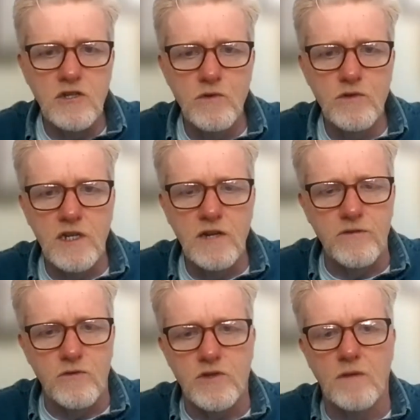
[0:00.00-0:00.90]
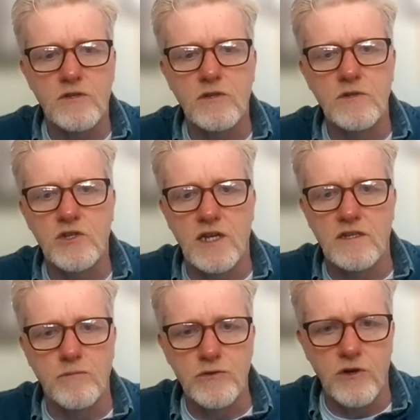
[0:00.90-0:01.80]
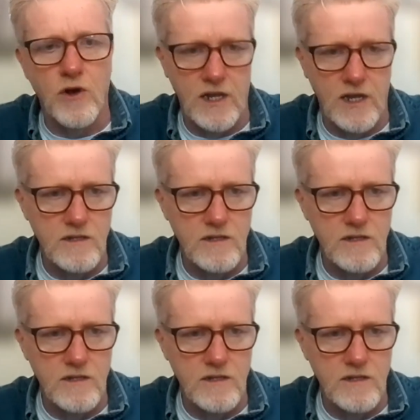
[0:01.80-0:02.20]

she was an influencer, I'm assuming she has a built in audience.